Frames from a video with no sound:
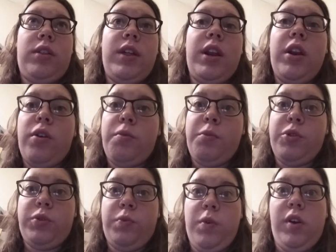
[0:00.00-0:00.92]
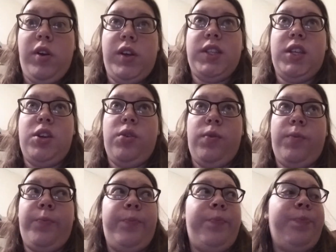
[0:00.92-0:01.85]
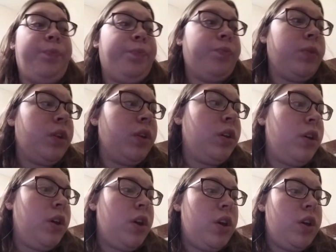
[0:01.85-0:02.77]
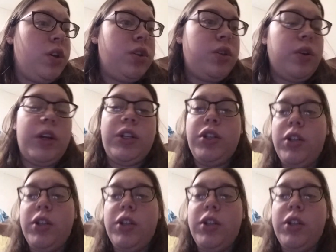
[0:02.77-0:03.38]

that it almost worries you. So I